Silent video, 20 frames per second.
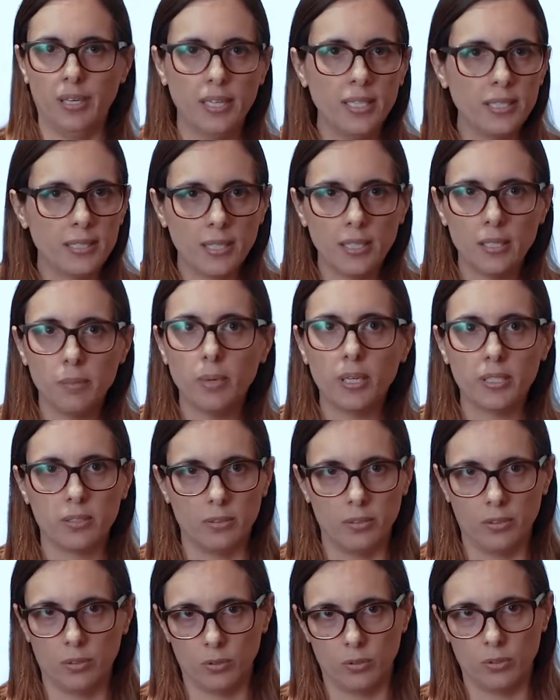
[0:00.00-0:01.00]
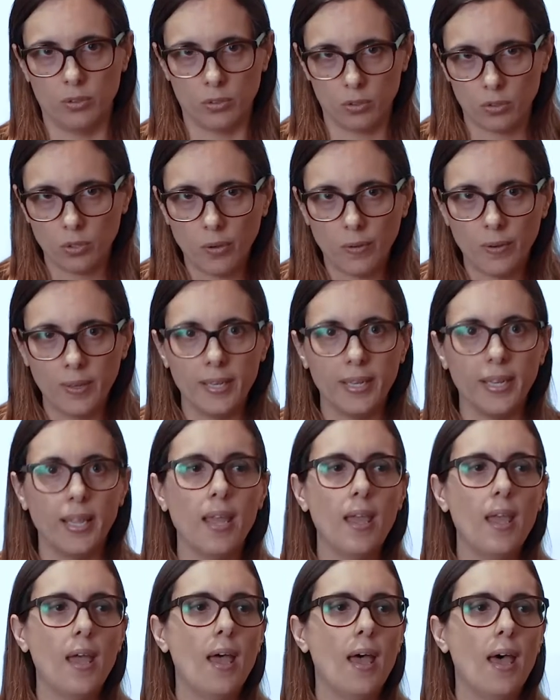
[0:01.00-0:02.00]
in Italy, but not
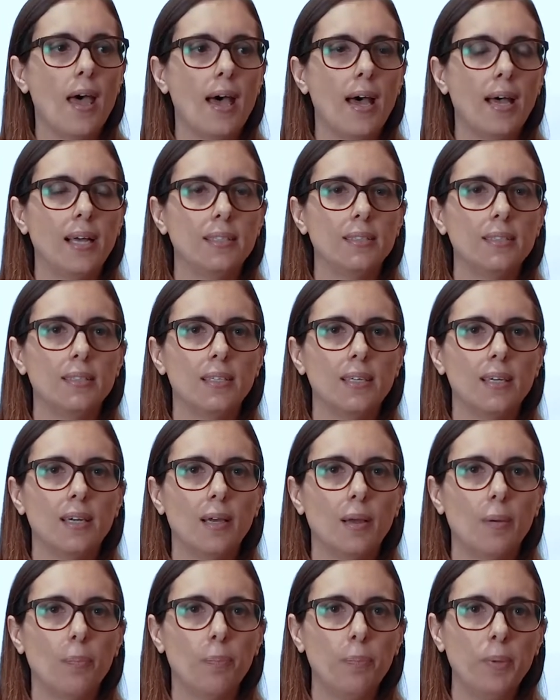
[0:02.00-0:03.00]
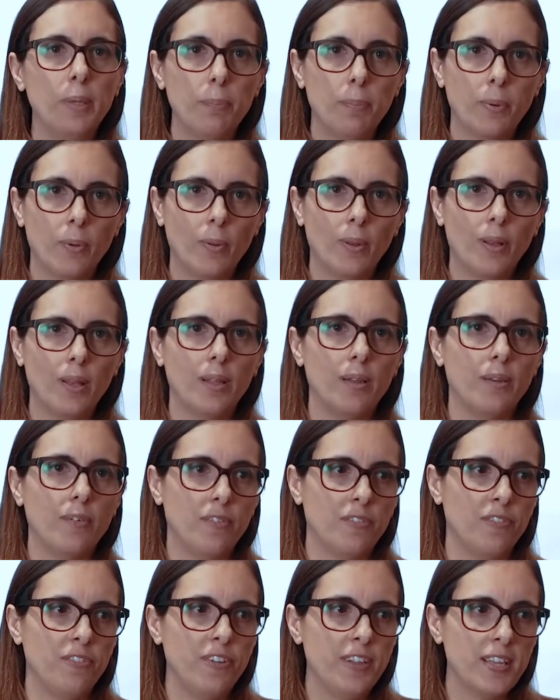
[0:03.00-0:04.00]
only, and people
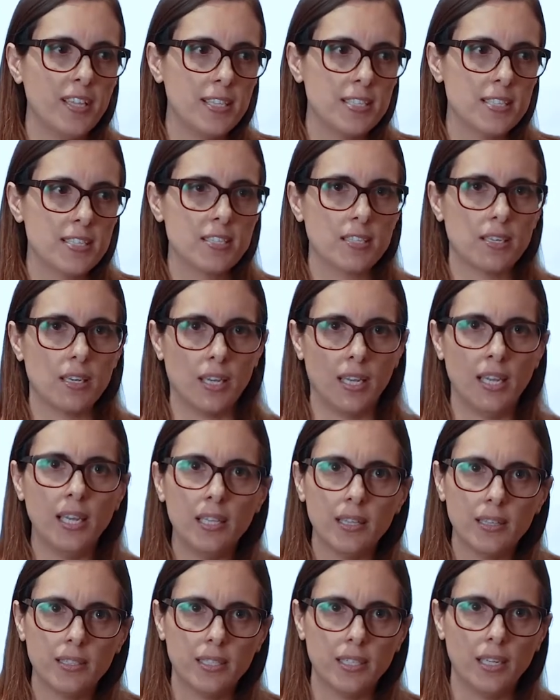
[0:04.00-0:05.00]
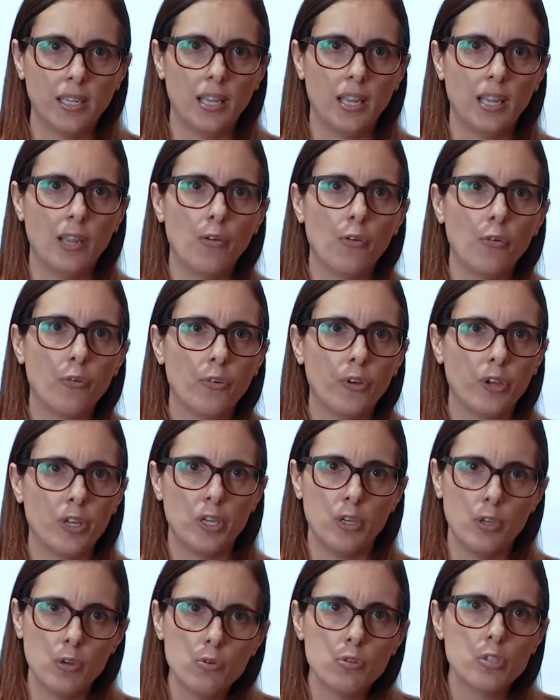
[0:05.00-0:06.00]
feel guilty if
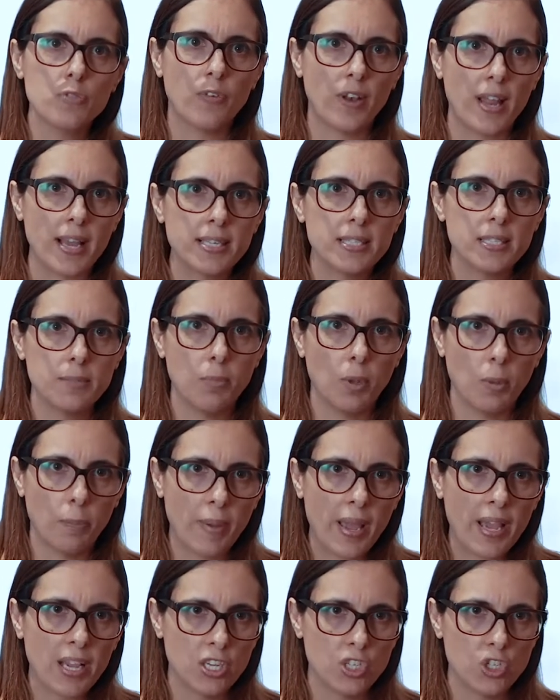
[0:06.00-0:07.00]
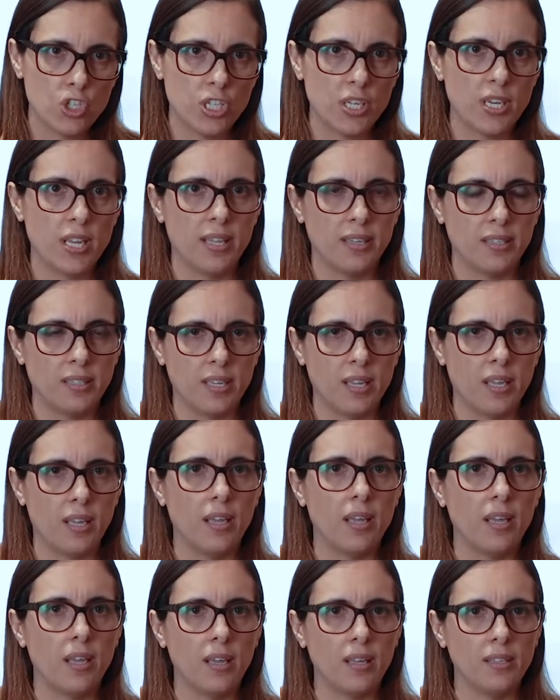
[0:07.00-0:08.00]
use flexible packaging,
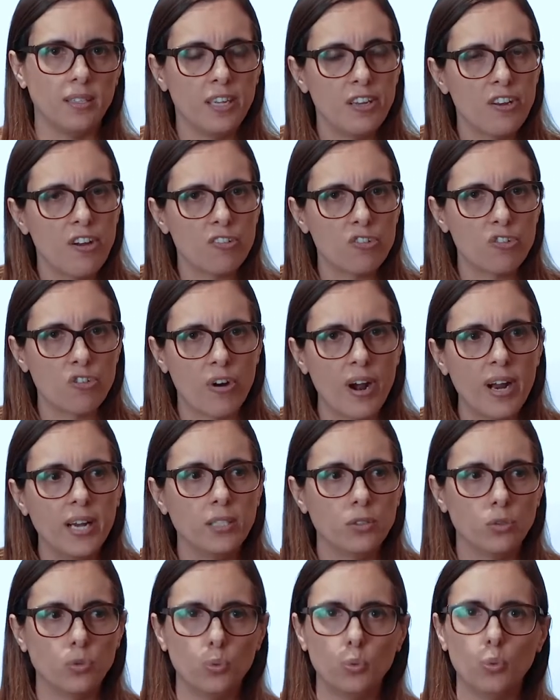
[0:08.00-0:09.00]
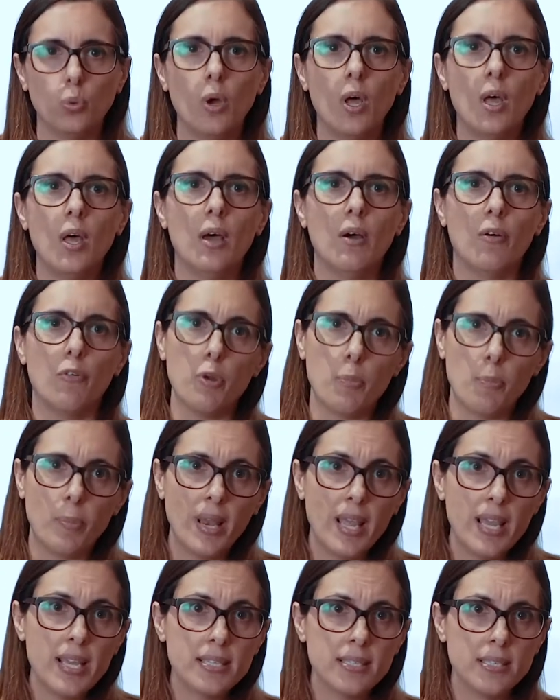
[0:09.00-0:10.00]
and they are trying to
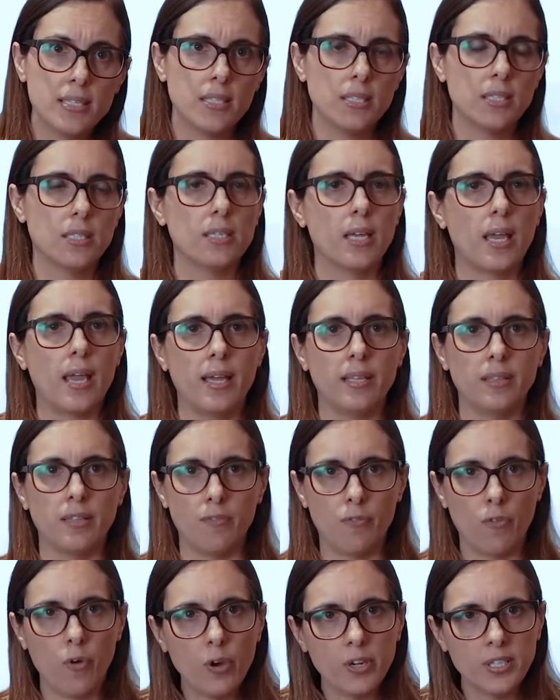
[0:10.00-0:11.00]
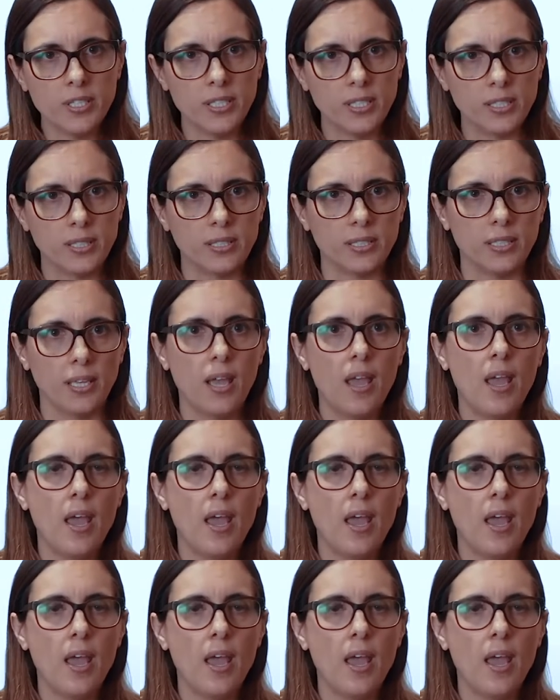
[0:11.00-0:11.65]
replace it and avoid it.